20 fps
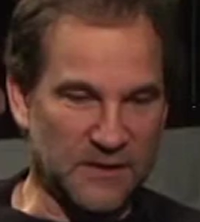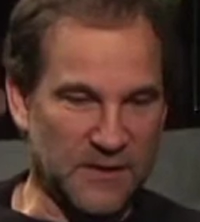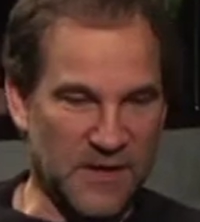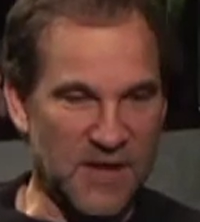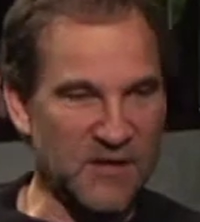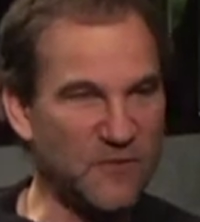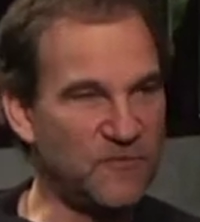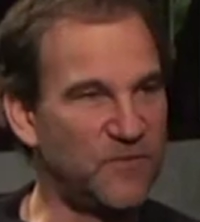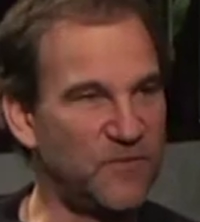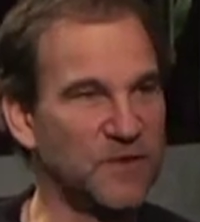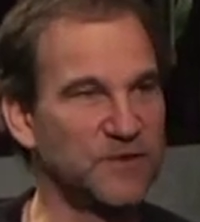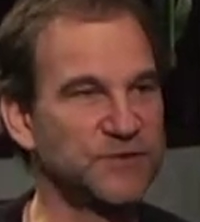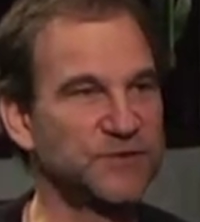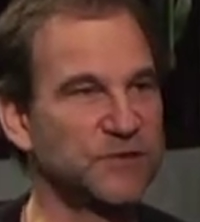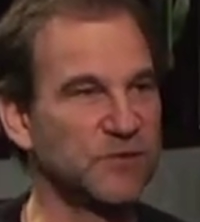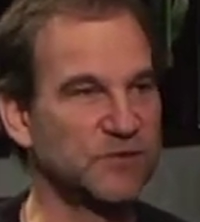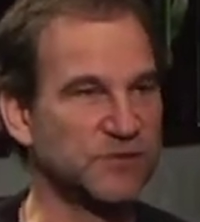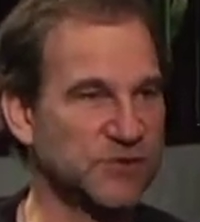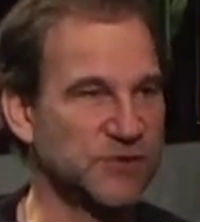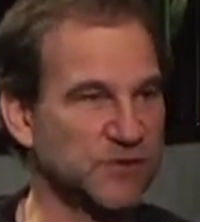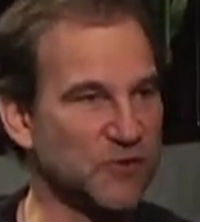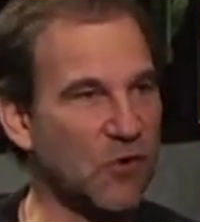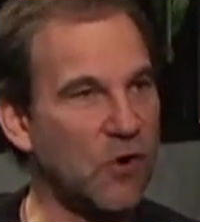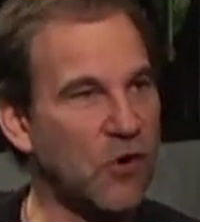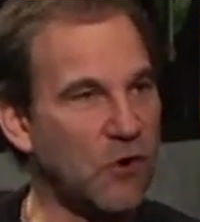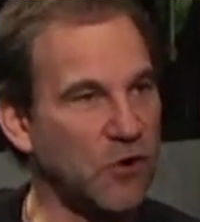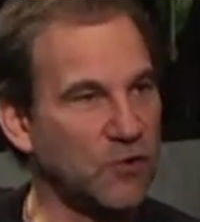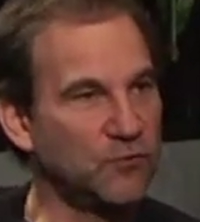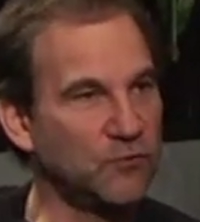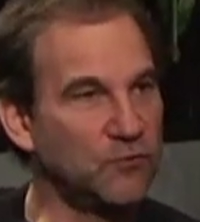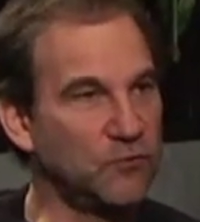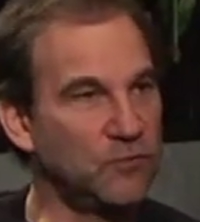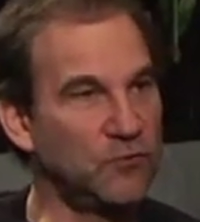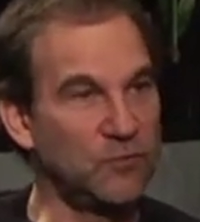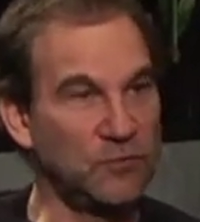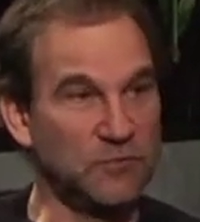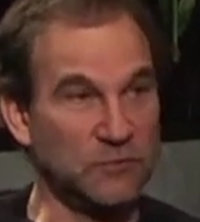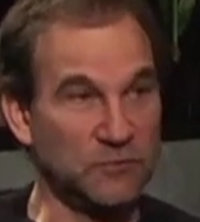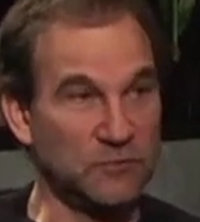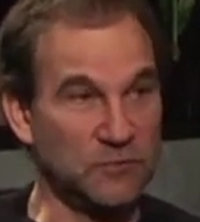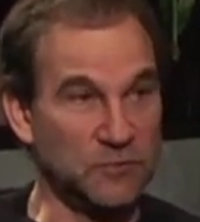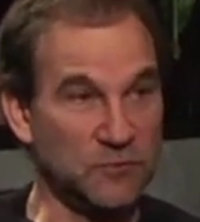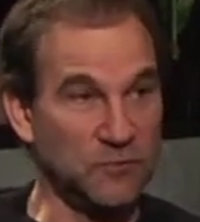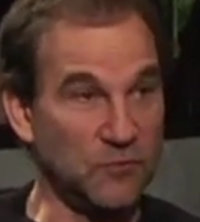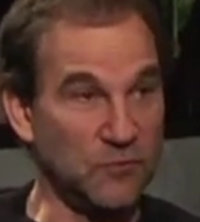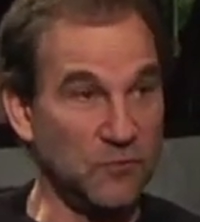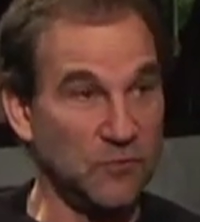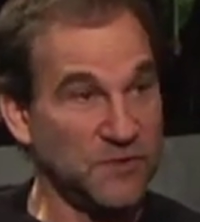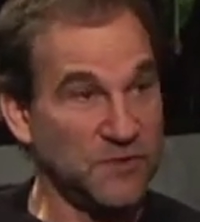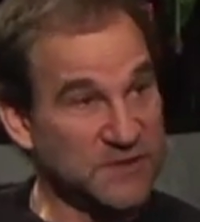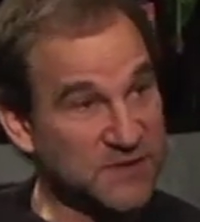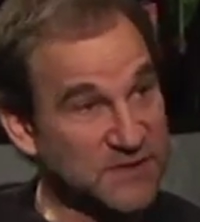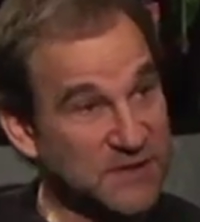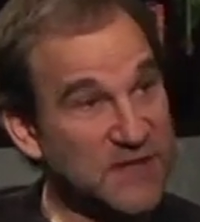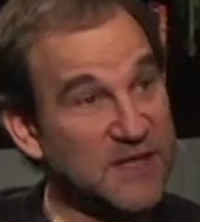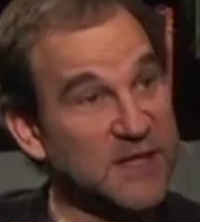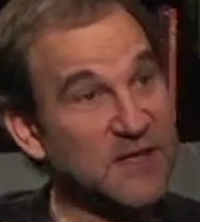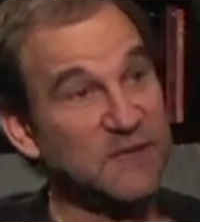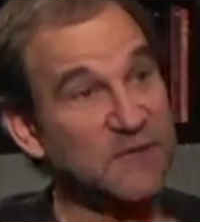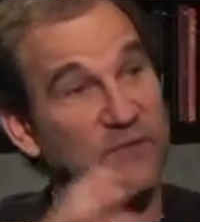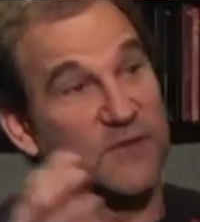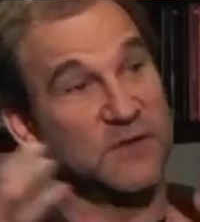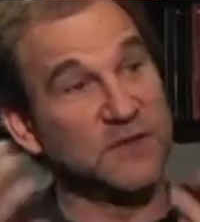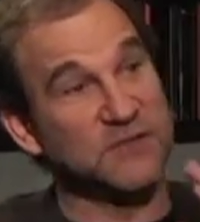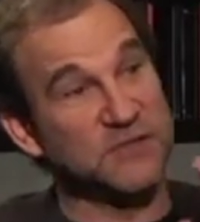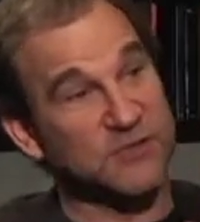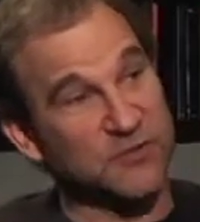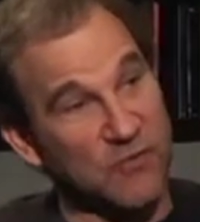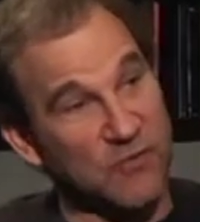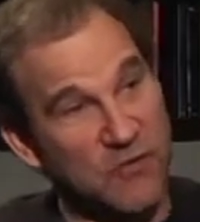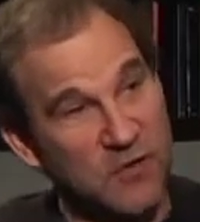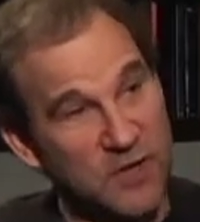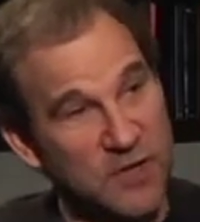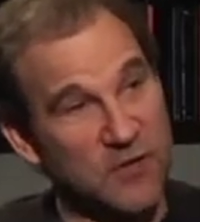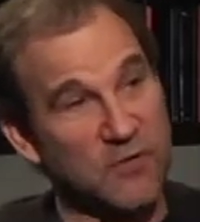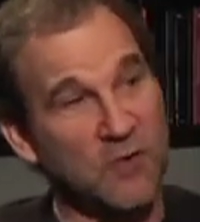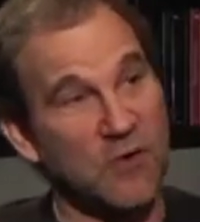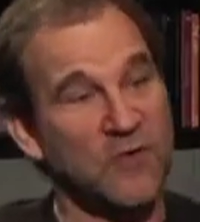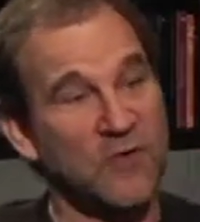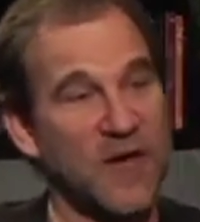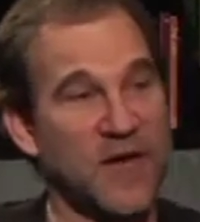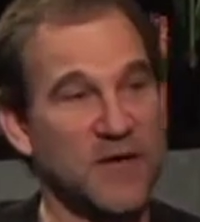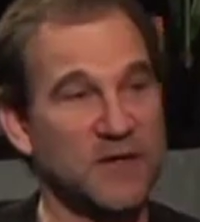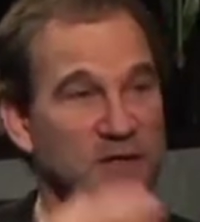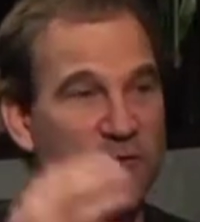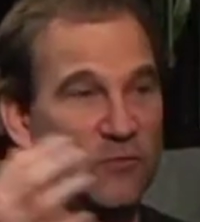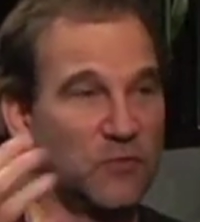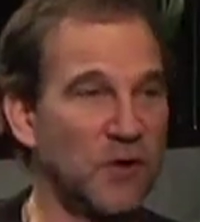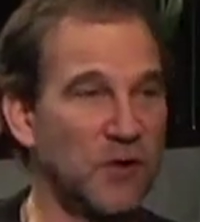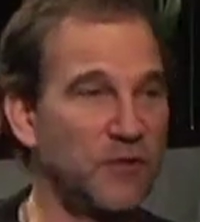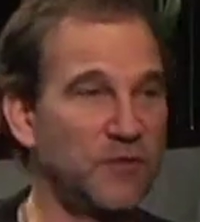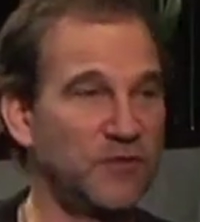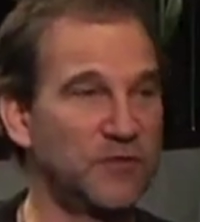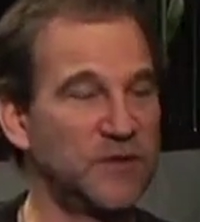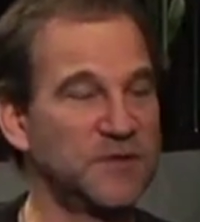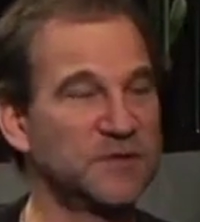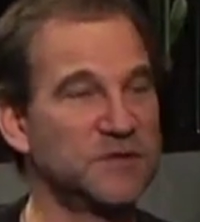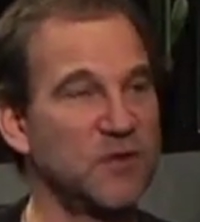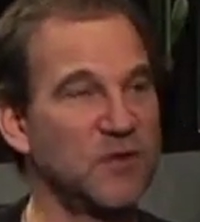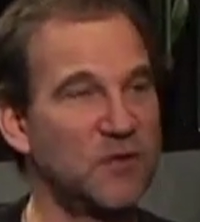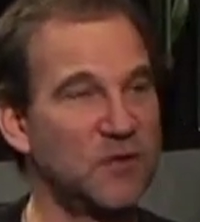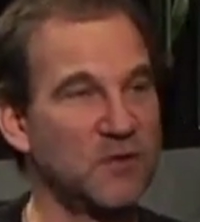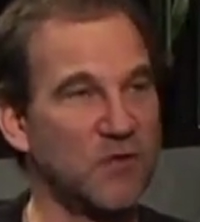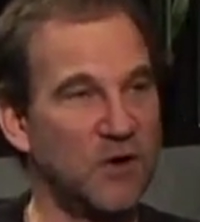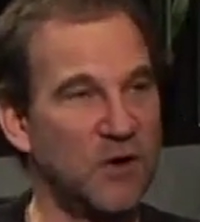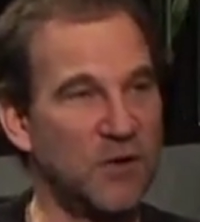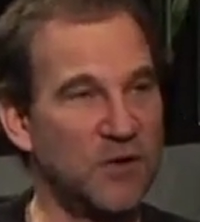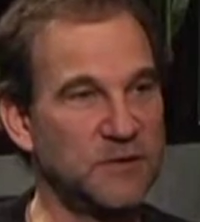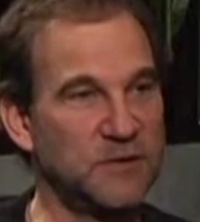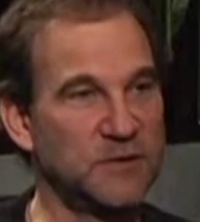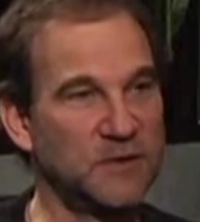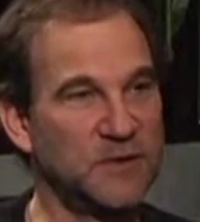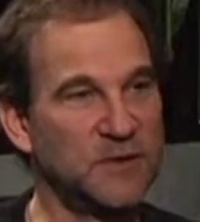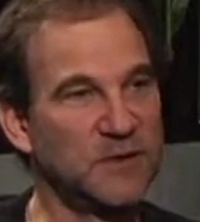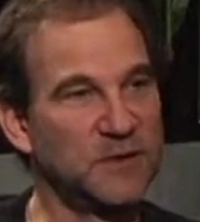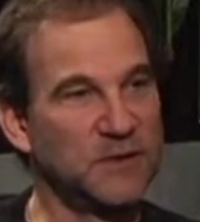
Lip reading: Ed felt so stalled with Steve and the story and all that, and there were other things going on.